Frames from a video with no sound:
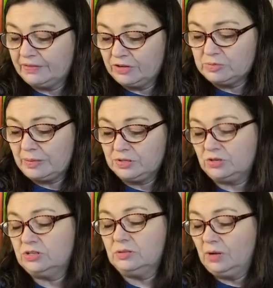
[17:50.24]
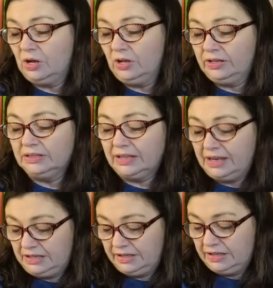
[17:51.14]
First Baptist Church of the Mall in
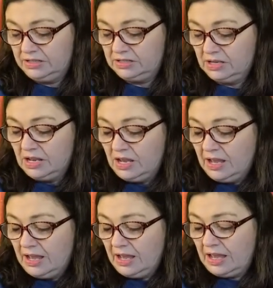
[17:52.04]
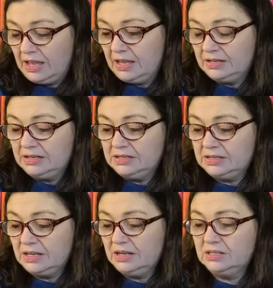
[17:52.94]
Lakeland, and
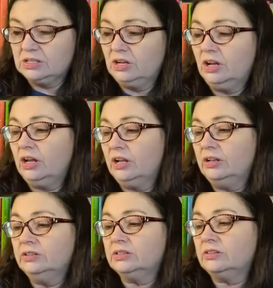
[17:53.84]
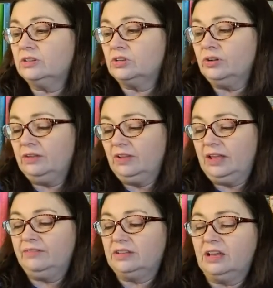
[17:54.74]
it is called The Journey of a
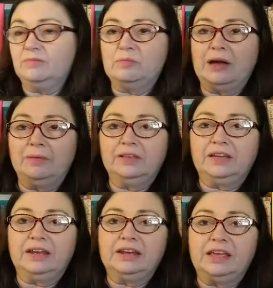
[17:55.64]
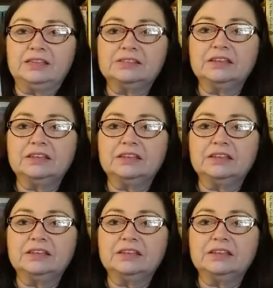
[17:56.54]
Lifetime, The Bible in 90 Days.